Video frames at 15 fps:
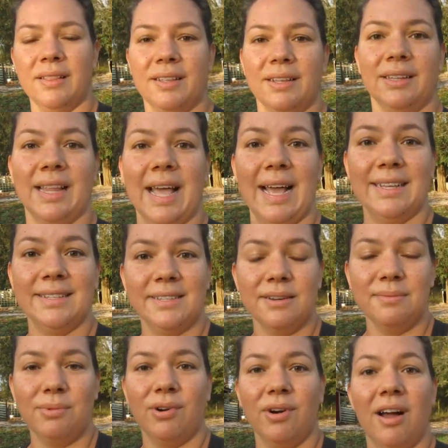The last
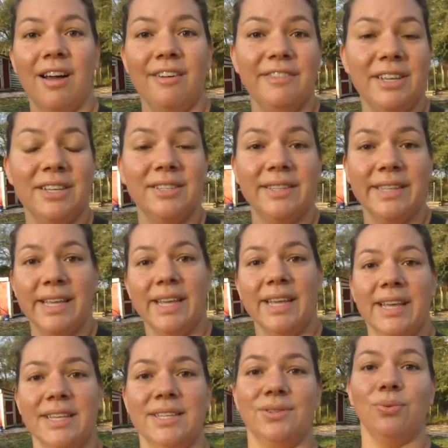and more obvious thing
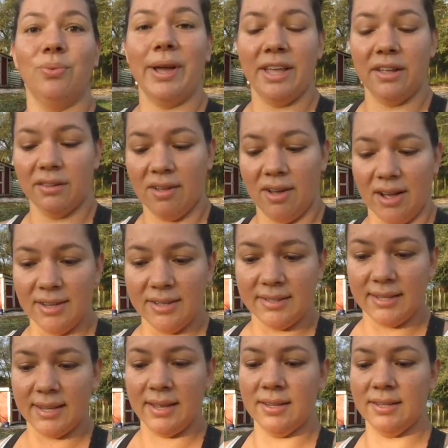is weight
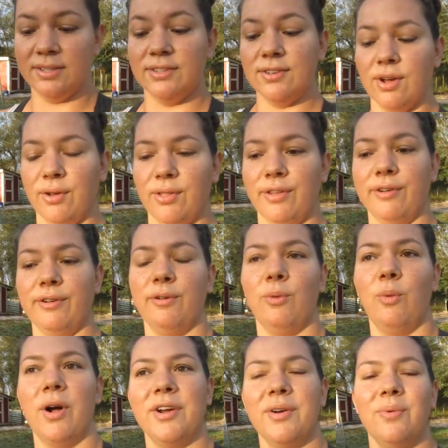loss. So the
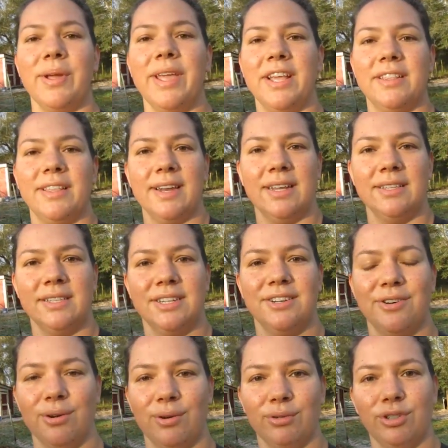one week that I did
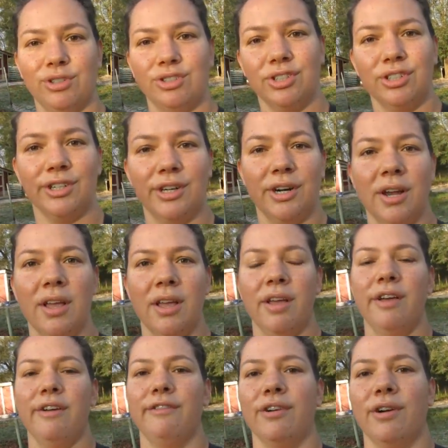no sugar
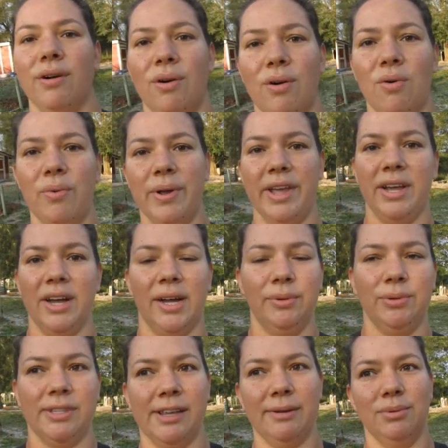for a whole week, I
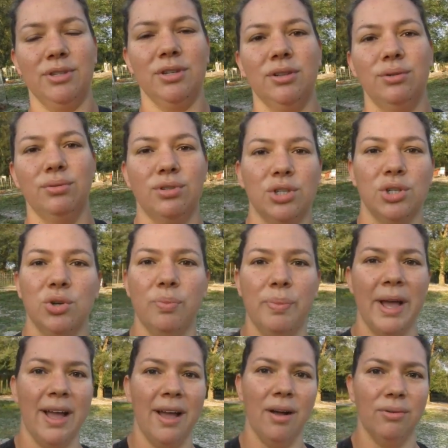was able to lose two
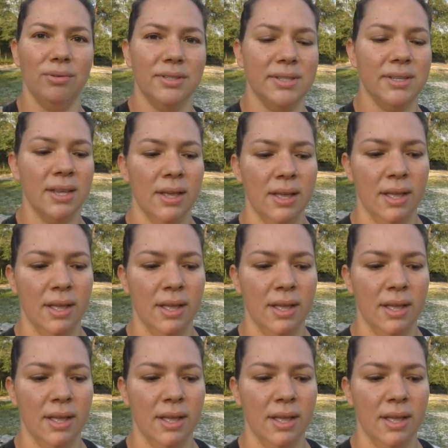pounds.